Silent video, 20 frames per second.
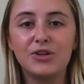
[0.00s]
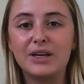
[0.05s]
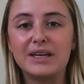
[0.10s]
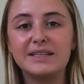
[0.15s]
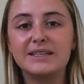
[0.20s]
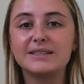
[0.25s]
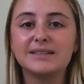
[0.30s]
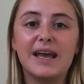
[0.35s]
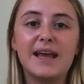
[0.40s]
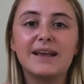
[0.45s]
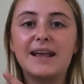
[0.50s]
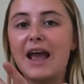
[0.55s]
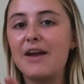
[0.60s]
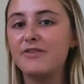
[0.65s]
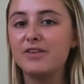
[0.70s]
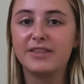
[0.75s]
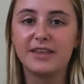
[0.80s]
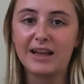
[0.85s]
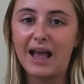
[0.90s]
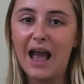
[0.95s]
you need to take
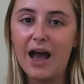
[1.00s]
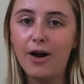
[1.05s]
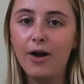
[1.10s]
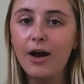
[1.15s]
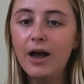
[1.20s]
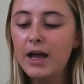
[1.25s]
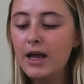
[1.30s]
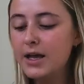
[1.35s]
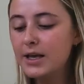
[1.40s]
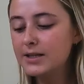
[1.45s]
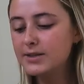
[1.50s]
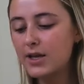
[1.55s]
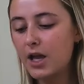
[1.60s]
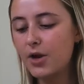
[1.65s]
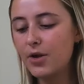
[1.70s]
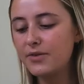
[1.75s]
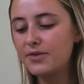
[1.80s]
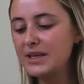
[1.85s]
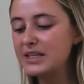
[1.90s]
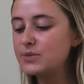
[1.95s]
everything out.
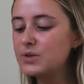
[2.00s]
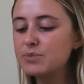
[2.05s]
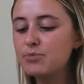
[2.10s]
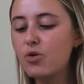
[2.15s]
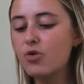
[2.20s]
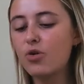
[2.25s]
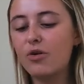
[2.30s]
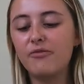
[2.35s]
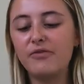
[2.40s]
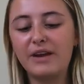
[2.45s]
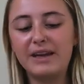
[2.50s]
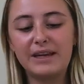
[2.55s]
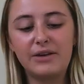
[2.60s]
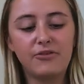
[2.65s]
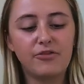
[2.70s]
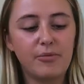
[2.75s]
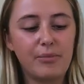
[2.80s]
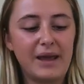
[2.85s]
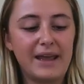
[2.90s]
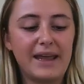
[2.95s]
So this was more
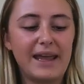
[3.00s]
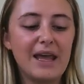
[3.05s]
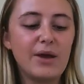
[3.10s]
convenient for me.